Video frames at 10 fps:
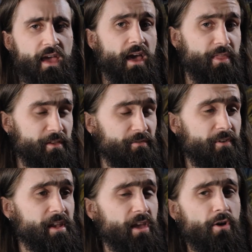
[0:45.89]
and this
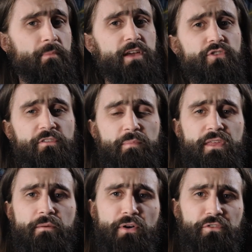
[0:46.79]
video might just be
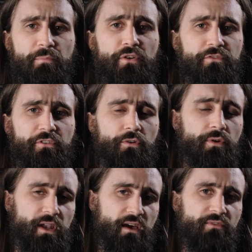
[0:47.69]
the most personal
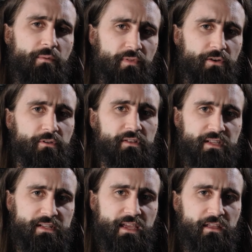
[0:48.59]
one I've uploaded
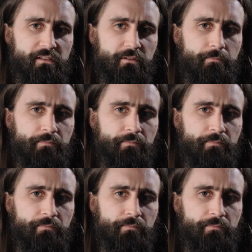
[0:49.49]
to date.